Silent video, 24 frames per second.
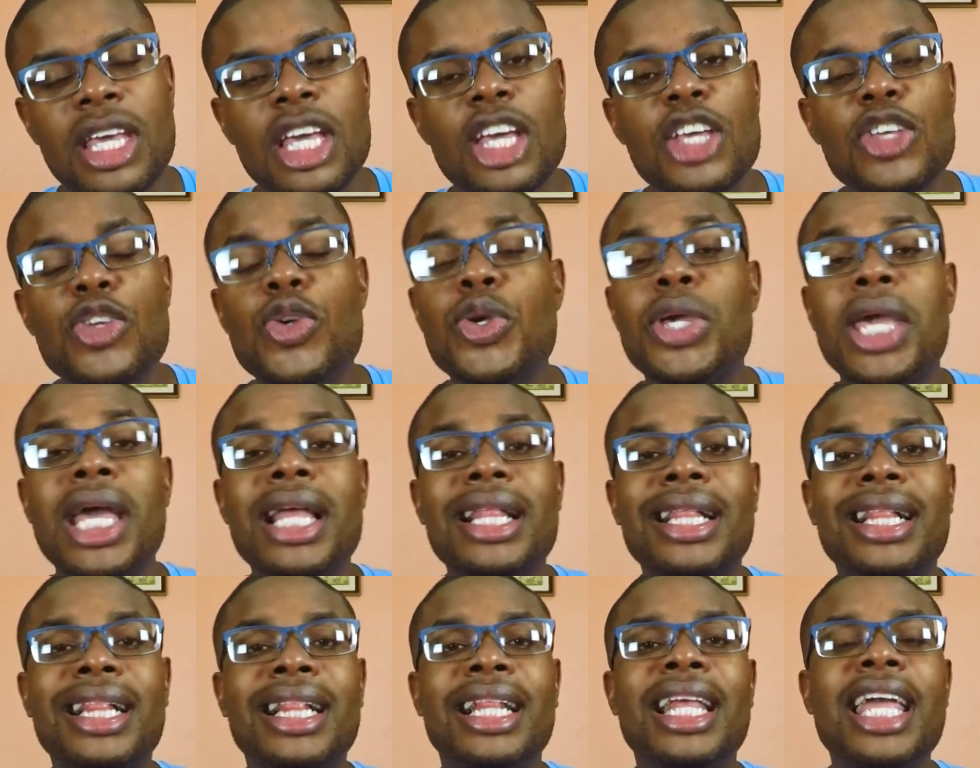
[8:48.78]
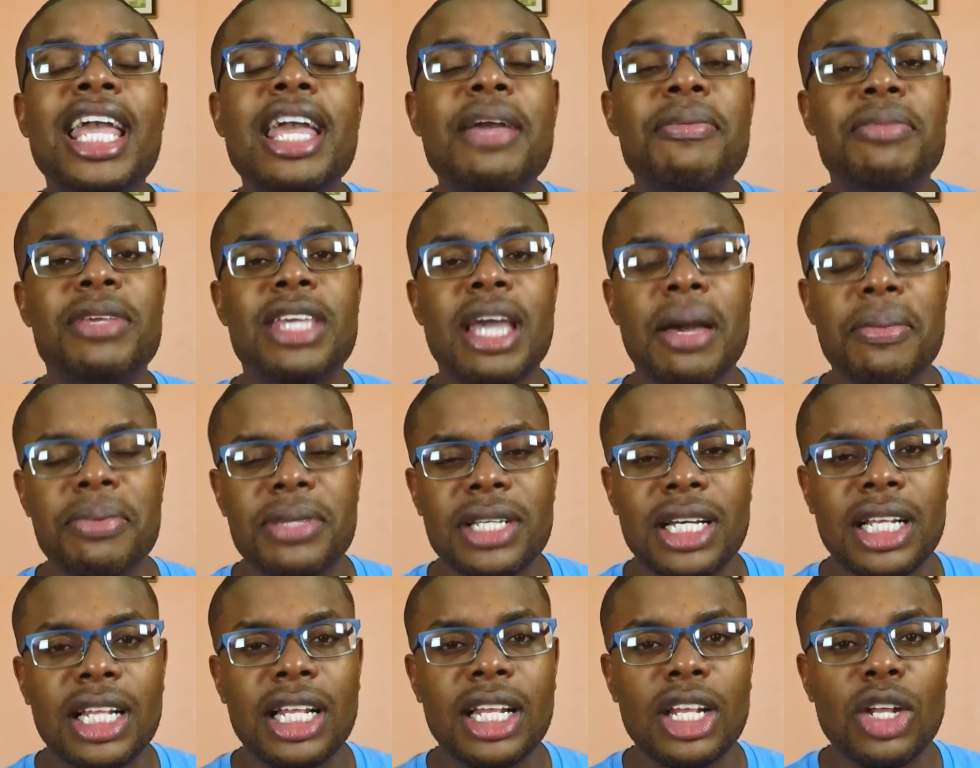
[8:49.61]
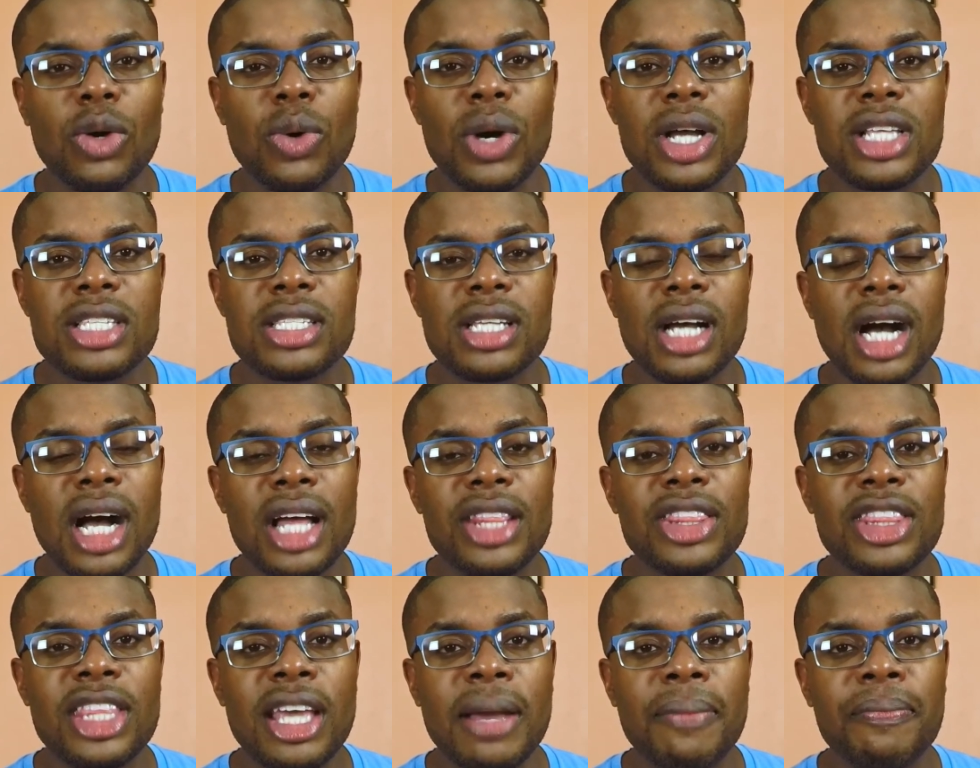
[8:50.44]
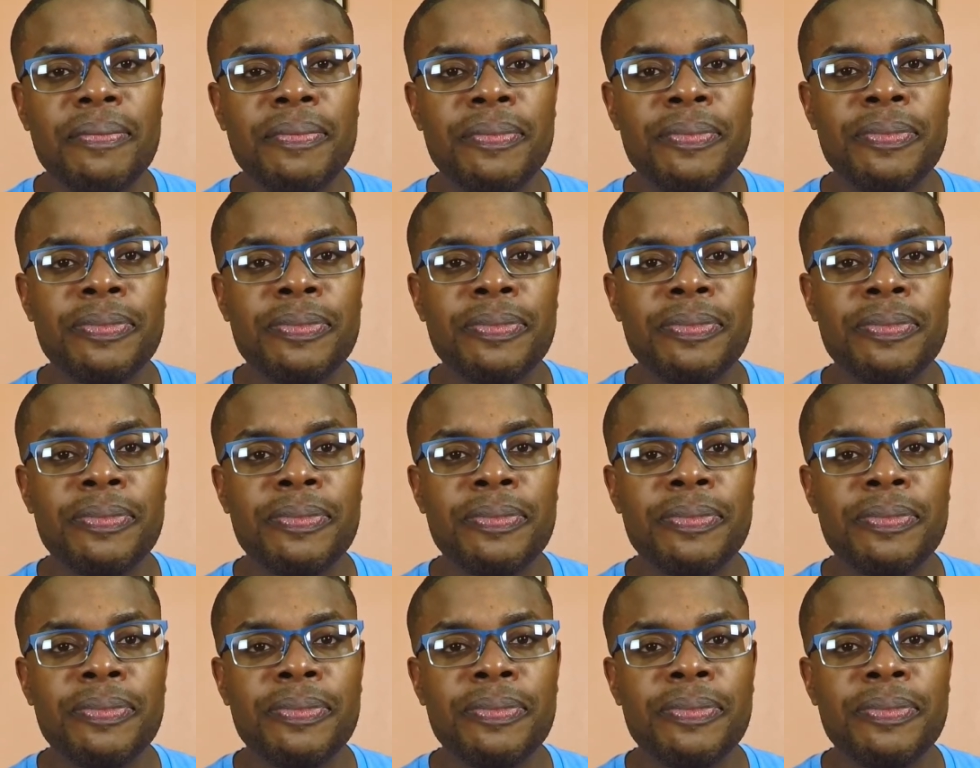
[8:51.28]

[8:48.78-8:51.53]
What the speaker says: you can claim capital allowance on them.